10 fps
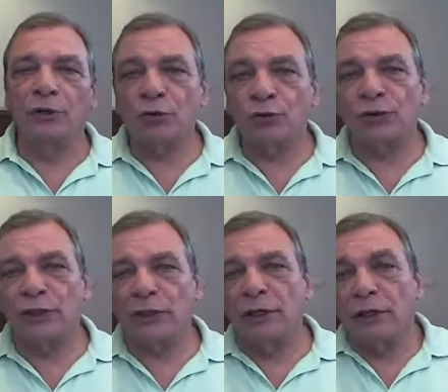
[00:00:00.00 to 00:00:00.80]

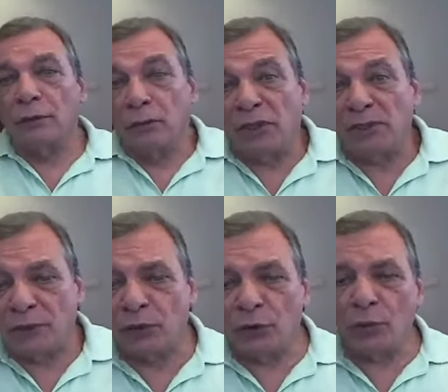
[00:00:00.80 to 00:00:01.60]
usually
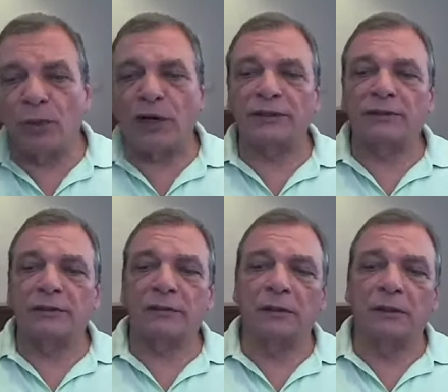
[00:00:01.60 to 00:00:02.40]
based on your past.